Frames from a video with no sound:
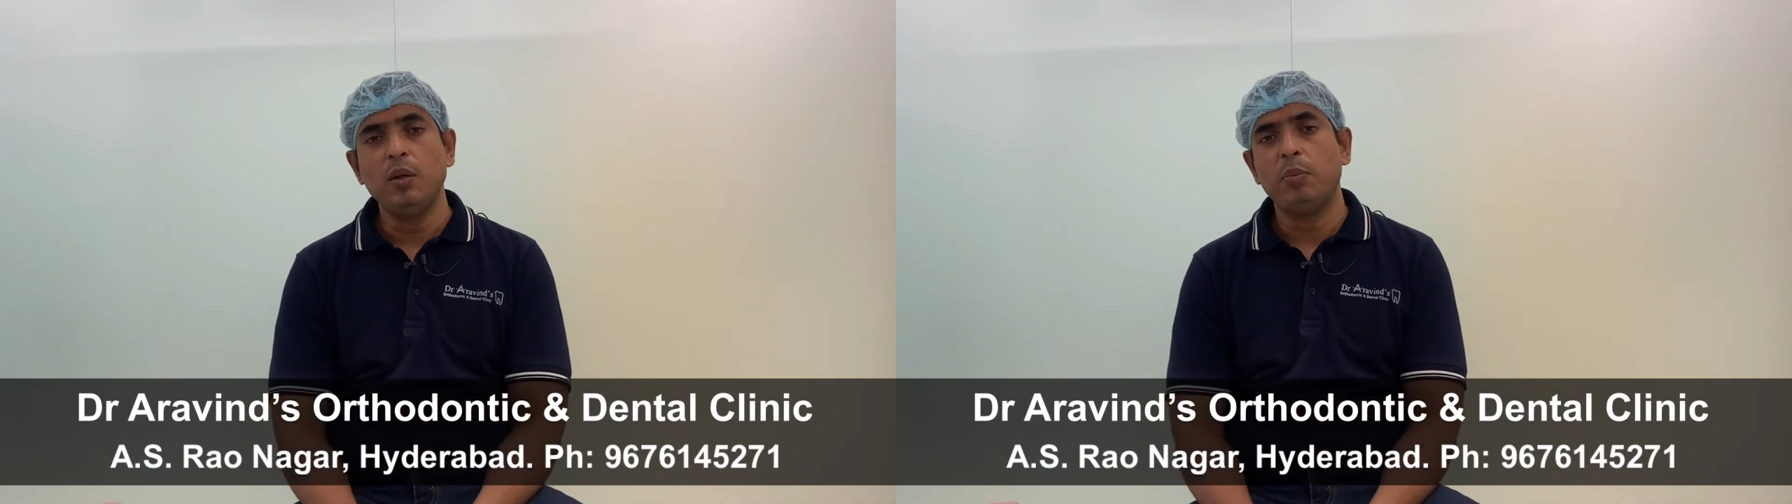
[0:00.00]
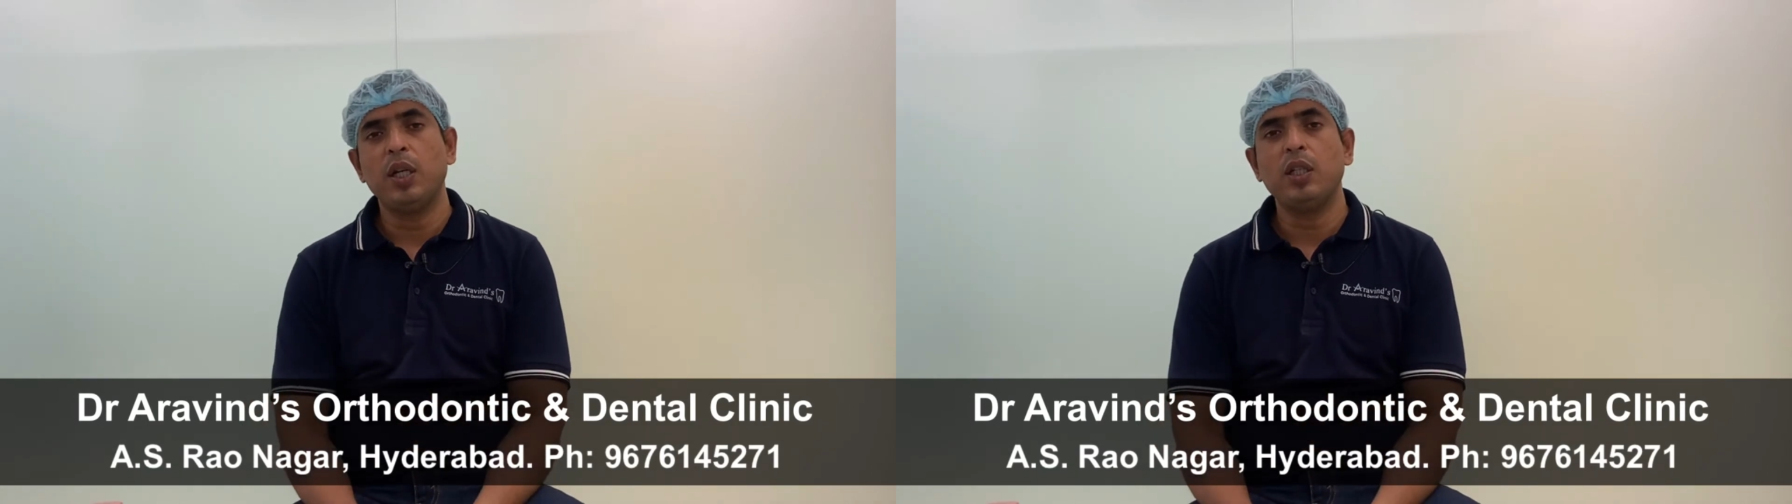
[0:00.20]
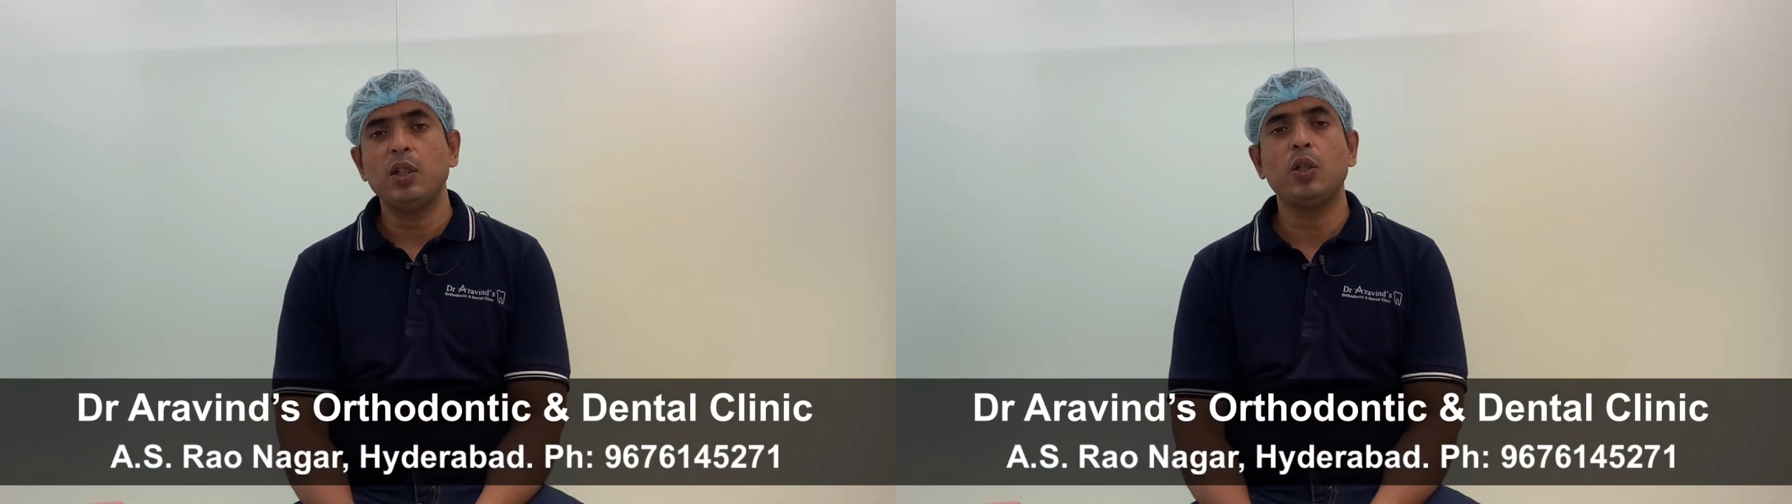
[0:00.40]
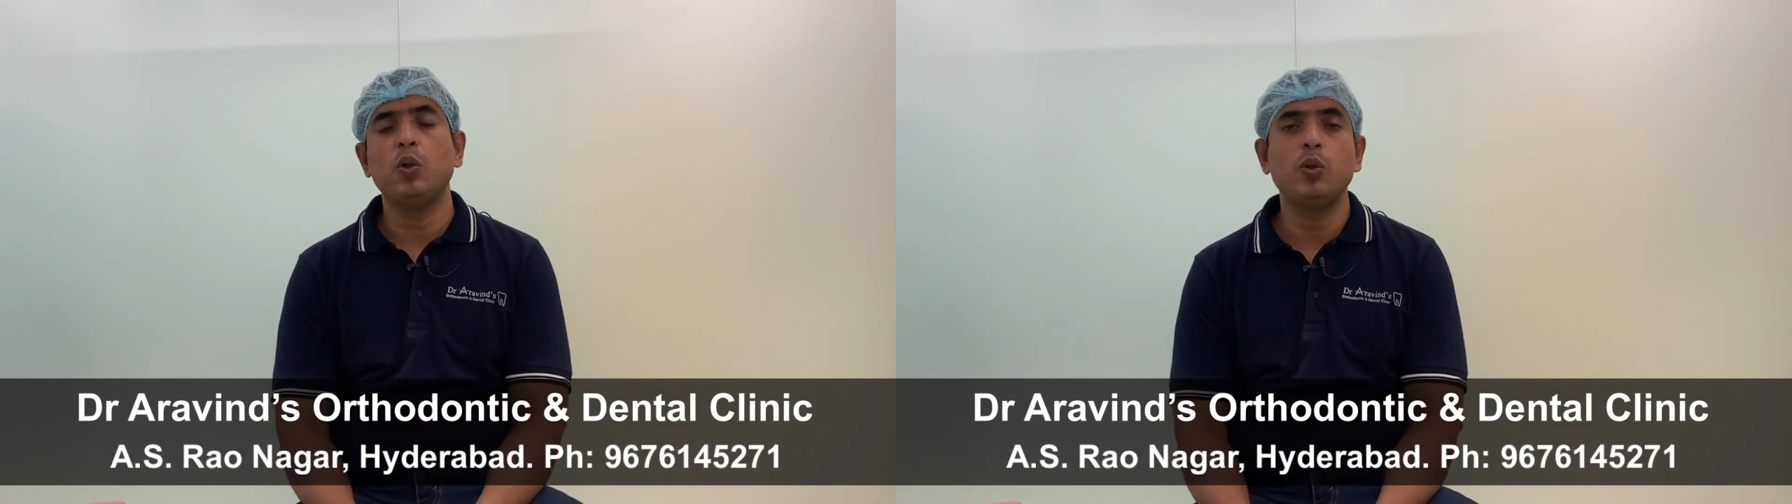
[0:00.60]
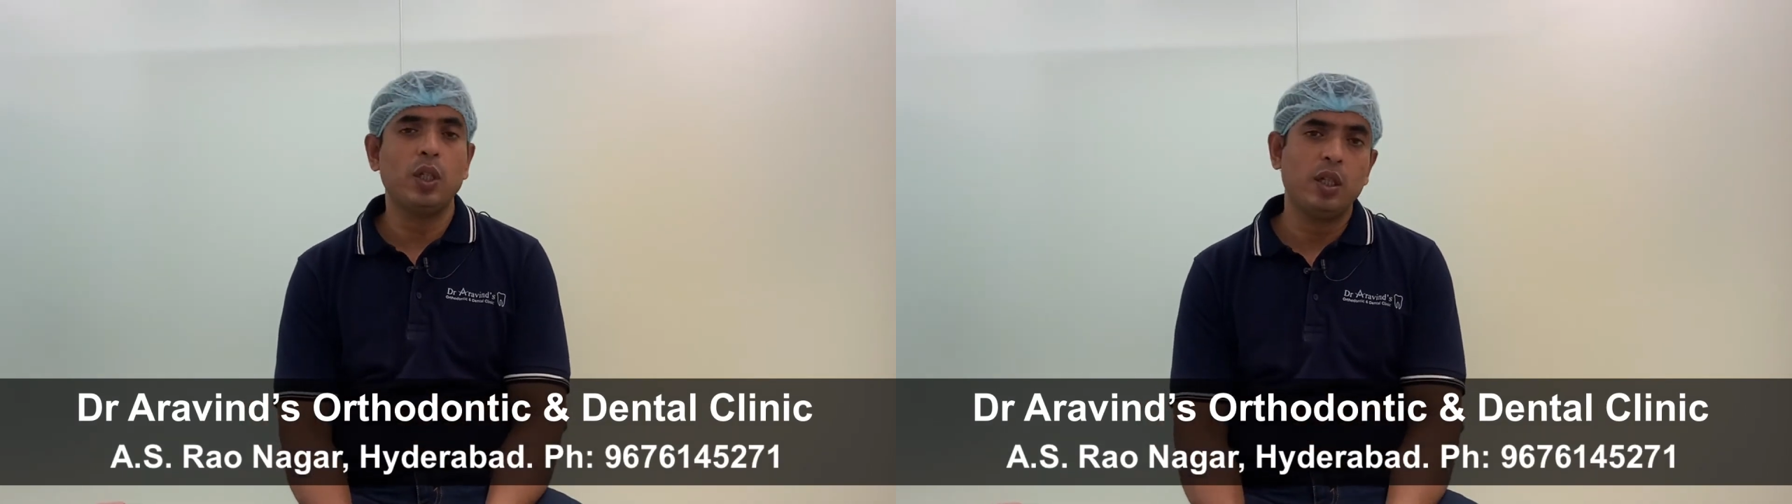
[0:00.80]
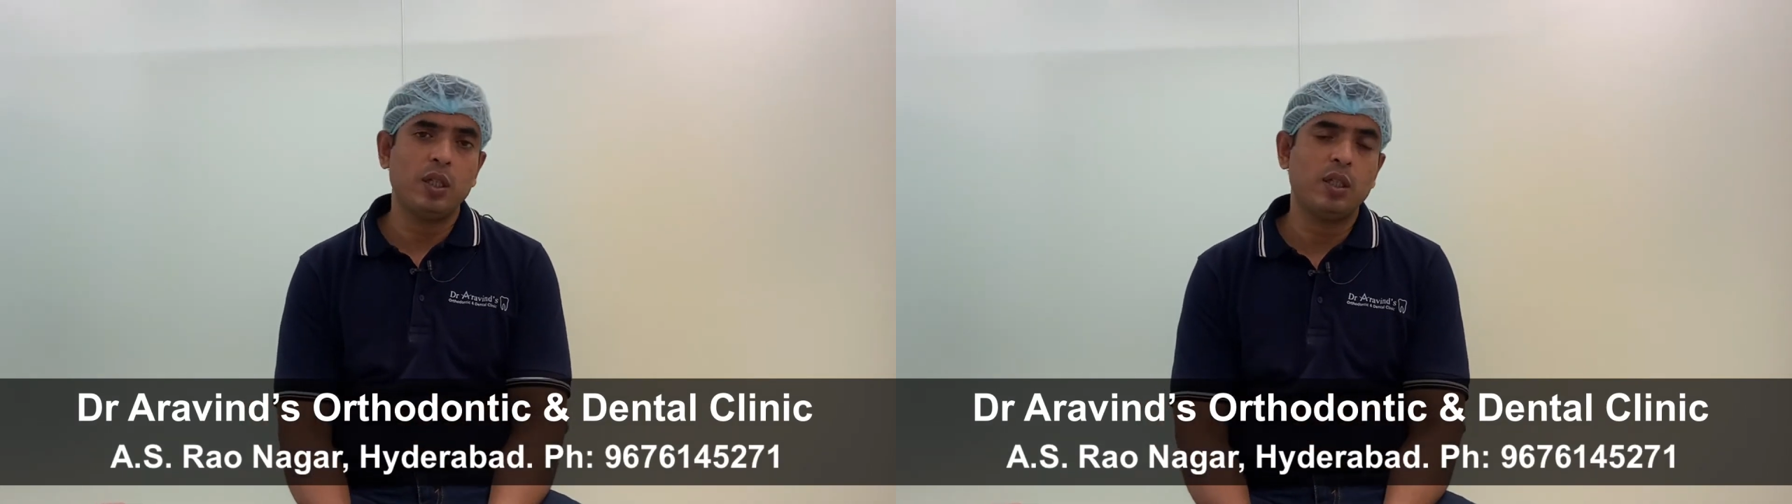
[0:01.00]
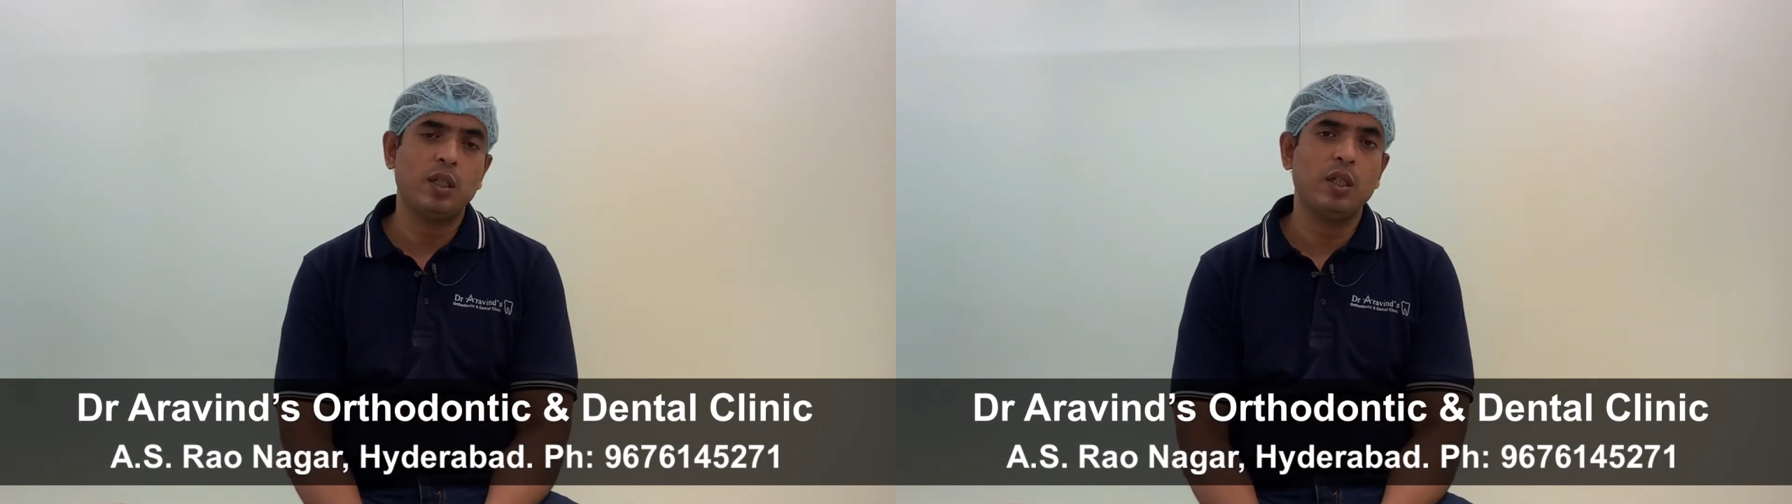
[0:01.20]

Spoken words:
patients lose interest